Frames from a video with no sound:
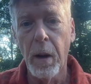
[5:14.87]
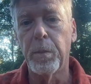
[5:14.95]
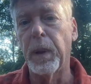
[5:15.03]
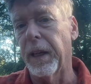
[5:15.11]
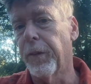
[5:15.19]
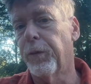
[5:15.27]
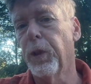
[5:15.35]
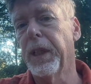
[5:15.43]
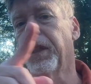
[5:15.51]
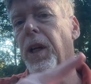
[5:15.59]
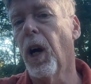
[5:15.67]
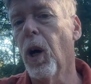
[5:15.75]
But if
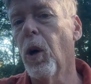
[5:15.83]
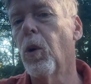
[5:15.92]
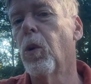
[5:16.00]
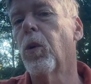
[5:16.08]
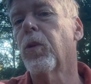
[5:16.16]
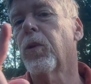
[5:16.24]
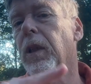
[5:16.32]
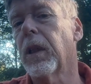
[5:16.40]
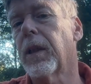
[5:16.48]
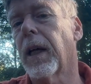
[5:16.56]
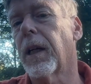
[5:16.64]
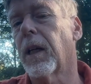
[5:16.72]
we know
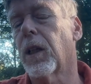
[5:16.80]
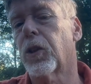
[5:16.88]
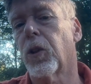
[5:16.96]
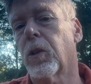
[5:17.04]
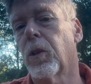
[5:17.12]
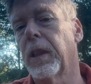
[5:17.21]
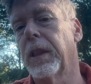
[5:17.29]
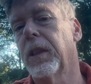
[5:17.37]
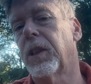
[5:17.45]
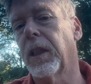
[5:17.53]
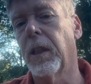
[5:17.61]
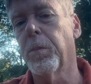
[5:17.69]
that a circle
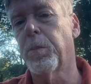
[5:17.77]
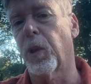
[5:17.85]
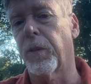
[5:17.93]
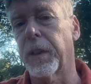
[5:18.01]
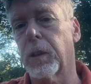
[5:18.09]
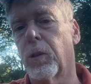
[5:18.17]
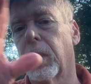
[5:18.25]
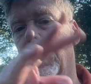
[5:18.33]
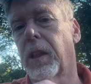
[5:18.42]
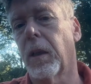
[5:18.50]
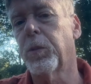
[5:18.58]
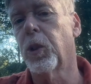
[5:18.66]
is imperfect, or an
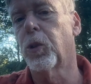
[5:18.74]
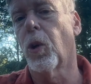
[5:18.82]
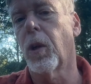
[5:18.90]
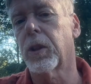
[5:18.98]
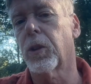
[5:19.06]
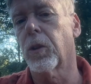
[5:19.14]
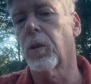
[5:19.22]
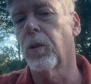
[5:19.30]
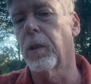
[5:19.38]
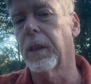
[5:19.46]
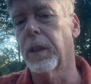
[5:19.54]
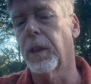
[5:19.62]
attempt to draw a
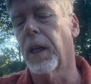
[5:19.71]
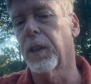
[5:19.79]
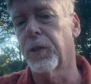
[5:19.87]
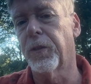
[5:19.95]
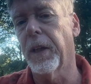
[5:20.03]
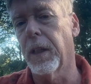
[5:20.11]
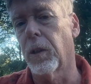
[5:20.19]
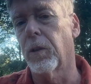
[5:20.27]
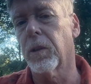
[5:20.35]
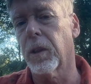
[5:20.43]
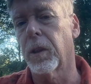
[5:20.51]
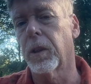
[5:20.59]
circle has
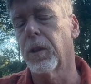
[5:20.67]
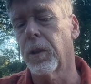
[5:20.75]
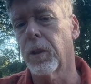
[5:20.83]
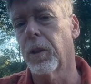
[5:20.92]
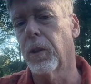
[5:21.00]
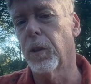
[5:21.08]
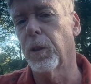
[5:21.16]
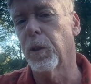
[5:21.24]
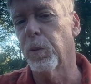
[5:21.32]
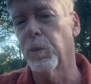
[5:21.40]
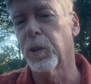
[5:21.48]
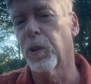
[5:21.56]
failed and it
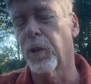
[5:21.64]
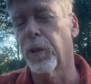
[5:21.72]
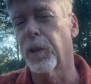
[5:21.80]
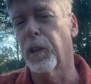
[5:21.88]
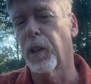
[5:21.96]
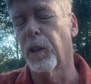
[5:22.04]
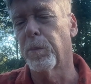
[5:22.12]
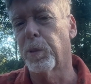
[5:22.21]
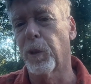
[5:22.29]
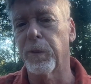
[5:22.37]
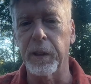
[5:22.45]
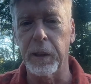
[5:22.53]
resulted in an
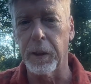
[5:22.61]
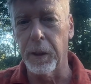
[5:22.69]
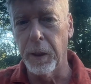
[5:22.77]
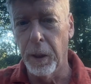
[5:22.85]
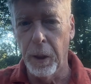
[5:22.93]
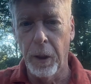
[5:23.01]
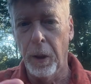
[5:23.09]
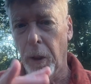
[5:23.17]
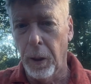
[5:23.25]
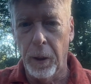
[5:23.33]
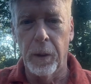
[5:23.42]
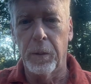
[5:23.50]
imperfect
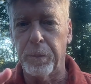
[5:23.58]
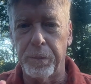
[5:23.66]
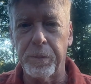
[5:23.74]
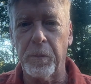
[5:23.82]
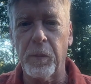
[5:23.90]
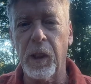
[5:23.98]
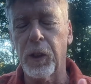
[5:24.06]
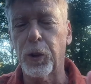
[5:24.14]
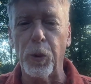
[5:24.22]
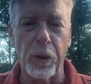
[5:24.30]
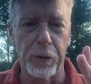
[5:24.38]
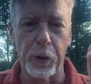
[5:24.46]

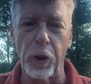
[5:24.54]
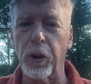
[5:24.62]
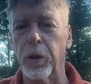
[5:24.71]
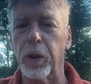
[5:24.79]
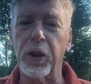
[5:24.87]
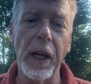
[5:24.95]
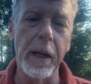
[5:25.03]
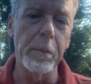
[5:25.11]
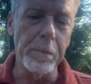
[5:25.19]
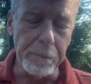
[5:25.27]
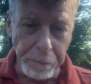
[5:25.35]
sort of circular shape,